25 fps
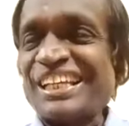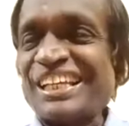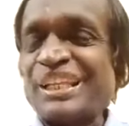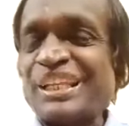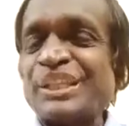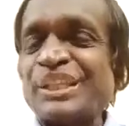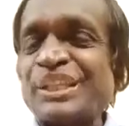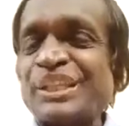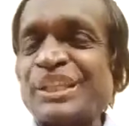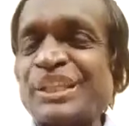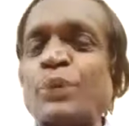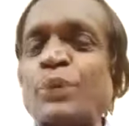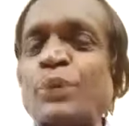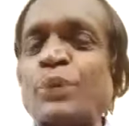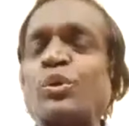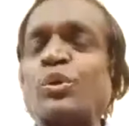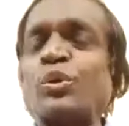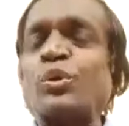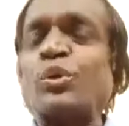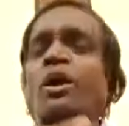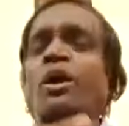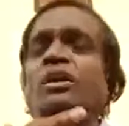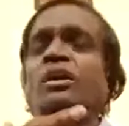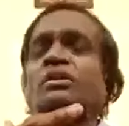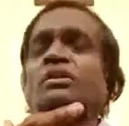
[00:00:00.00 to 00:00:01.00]
they would
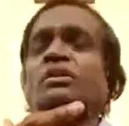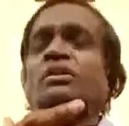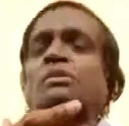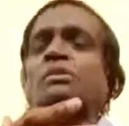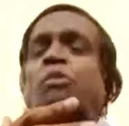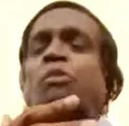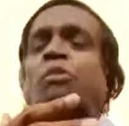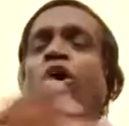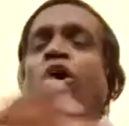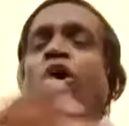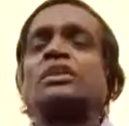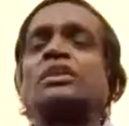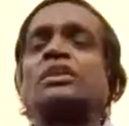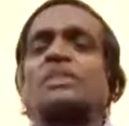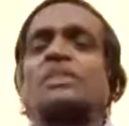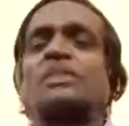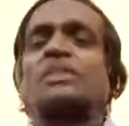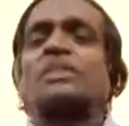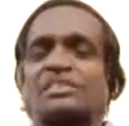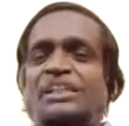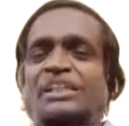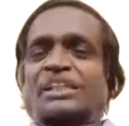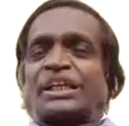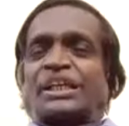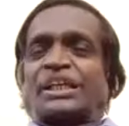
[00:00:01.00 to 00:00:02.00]
not bother
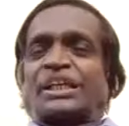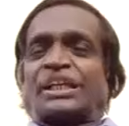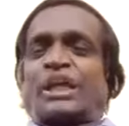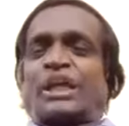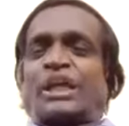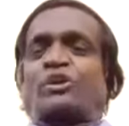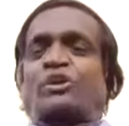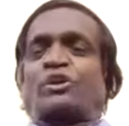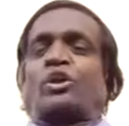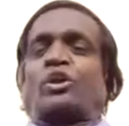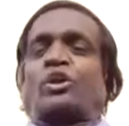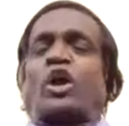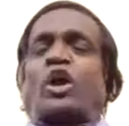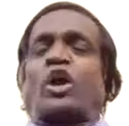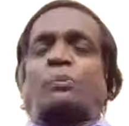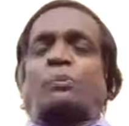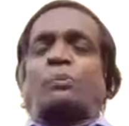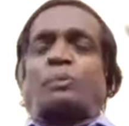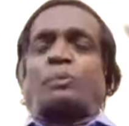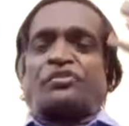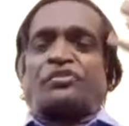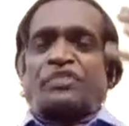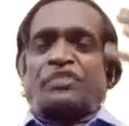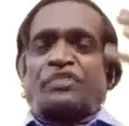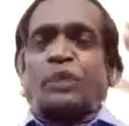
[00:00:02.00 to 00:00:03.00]
if you're not
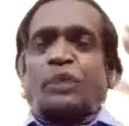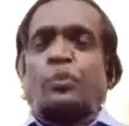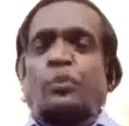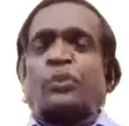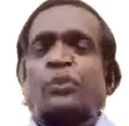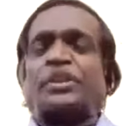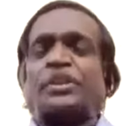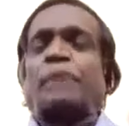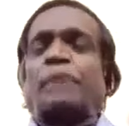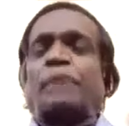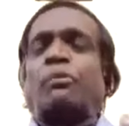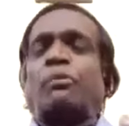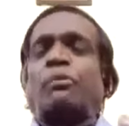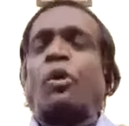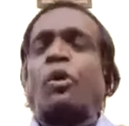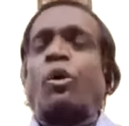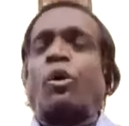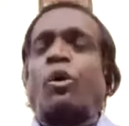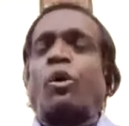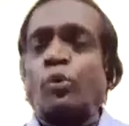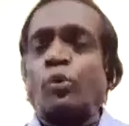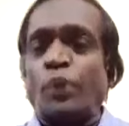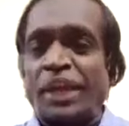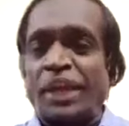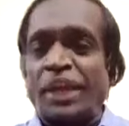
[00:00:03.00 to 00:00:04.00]
present with them
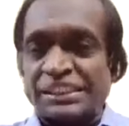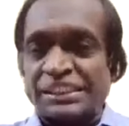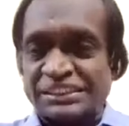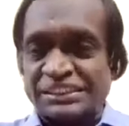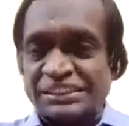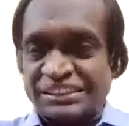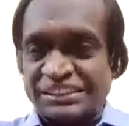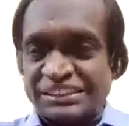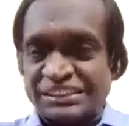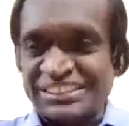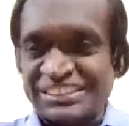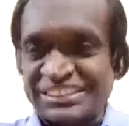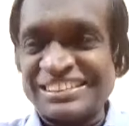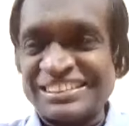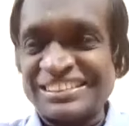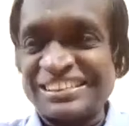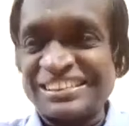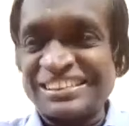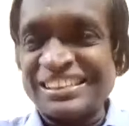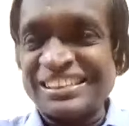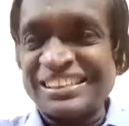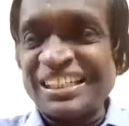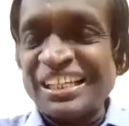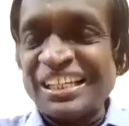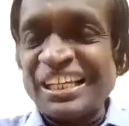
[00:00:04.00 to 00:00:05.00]
always.
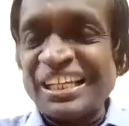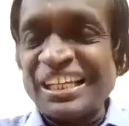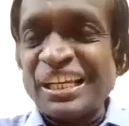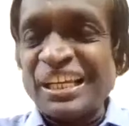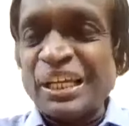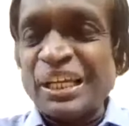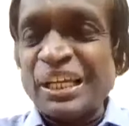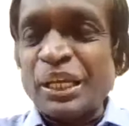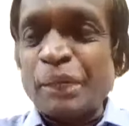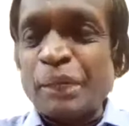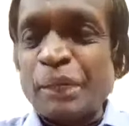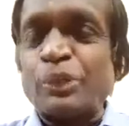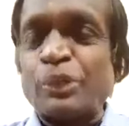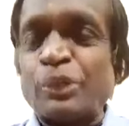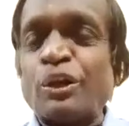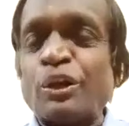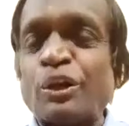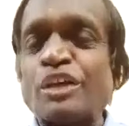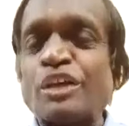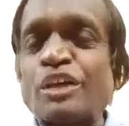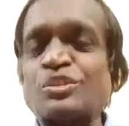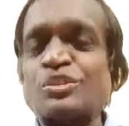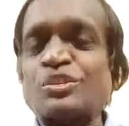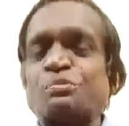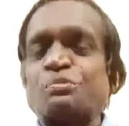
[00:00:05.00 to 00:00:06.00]

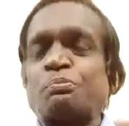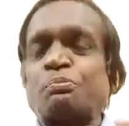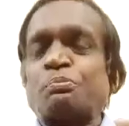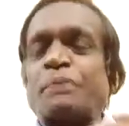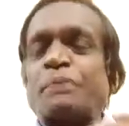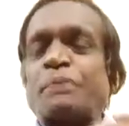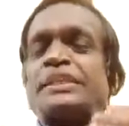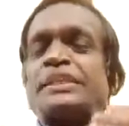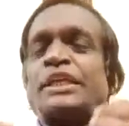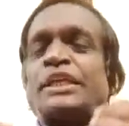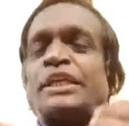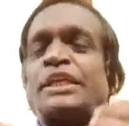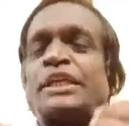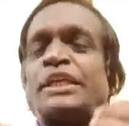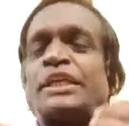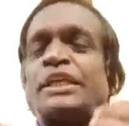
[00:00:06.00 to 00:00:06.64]
Because by then you